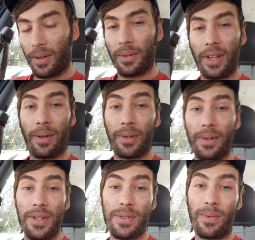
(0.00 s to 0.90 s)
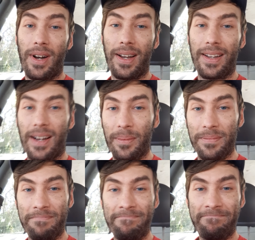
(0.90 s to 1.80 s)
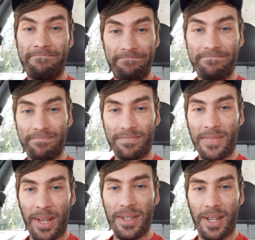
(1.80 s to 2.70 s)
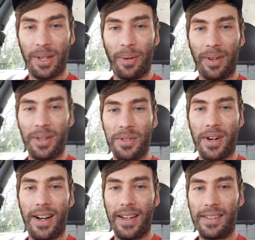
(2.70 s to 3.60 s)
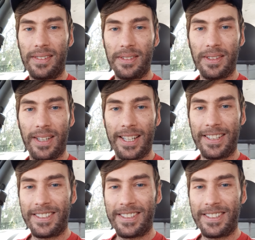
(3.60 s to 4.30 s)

are the only reason why I'm continuing to try. Like,